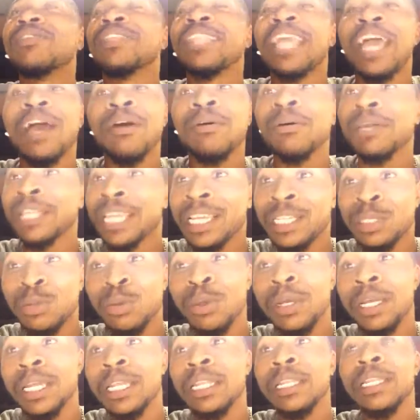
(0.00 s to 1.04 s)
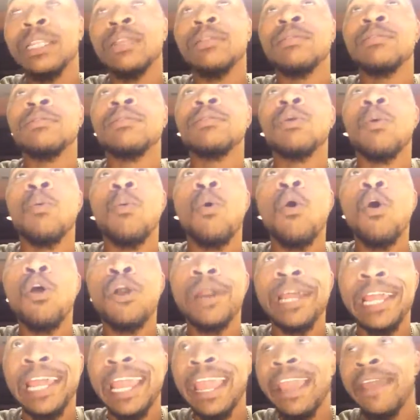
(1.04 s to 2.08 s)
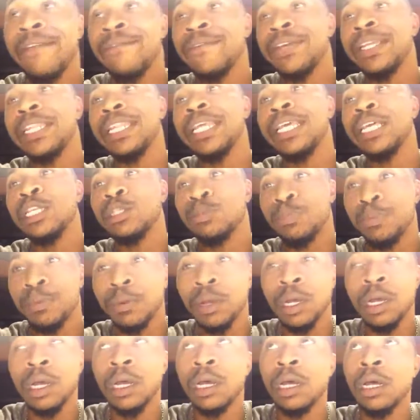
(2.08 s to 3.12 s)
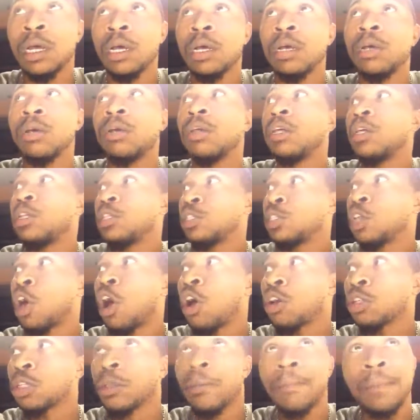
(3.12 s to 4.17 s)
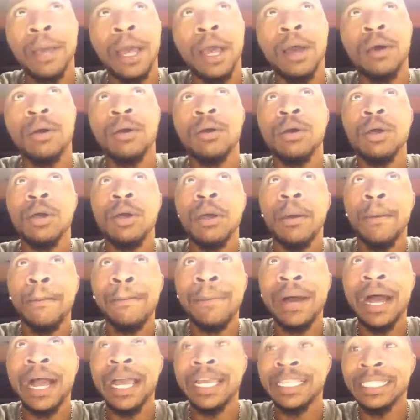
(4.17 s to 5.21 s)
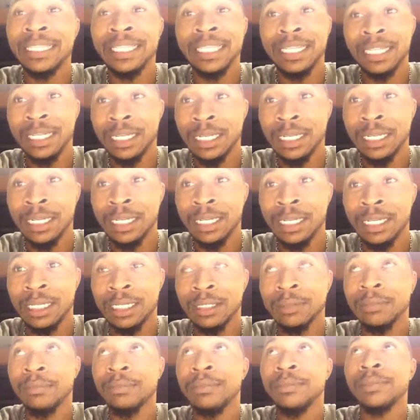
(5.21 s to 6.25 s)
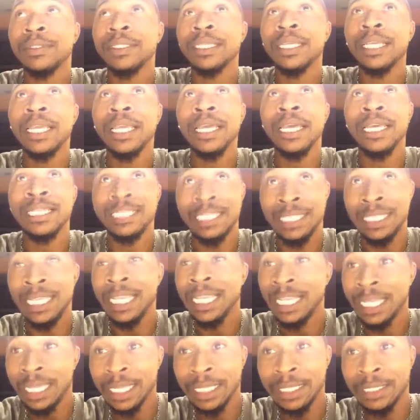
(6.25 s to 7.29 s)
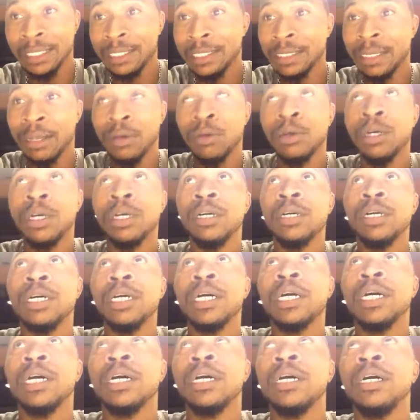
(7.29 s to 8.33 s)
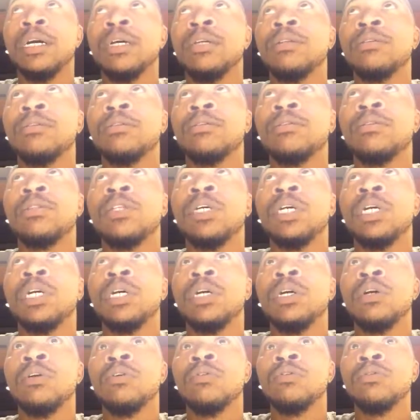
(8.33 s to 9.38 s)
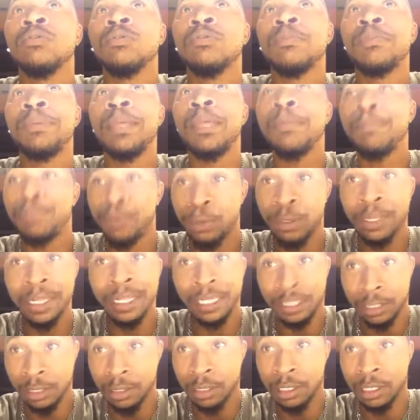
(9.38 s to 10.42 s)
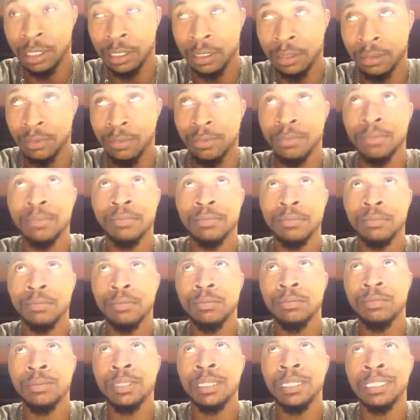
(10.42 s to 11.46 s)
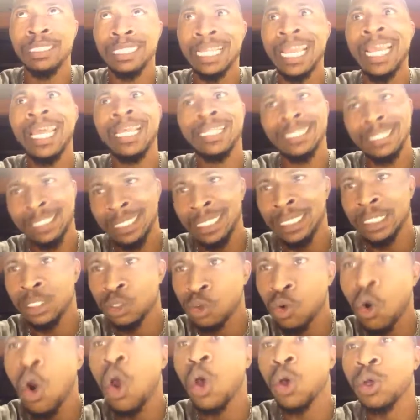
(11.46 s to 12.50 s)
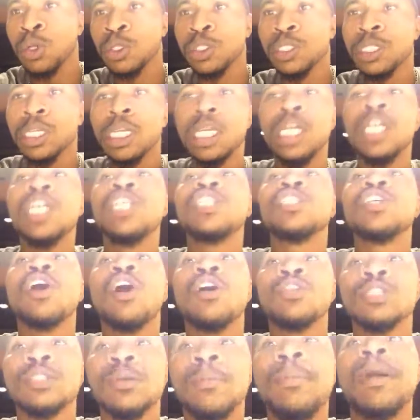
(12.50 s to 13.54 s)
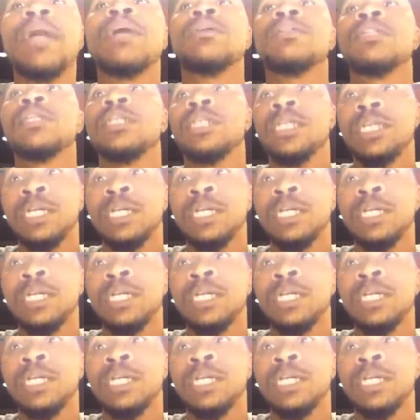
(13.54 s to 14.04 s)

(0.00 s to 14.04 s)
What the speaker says: Now, guess what? The war of heaven is talked about by the Essenes. Well, the people in the Dead Sea Scrolls talks about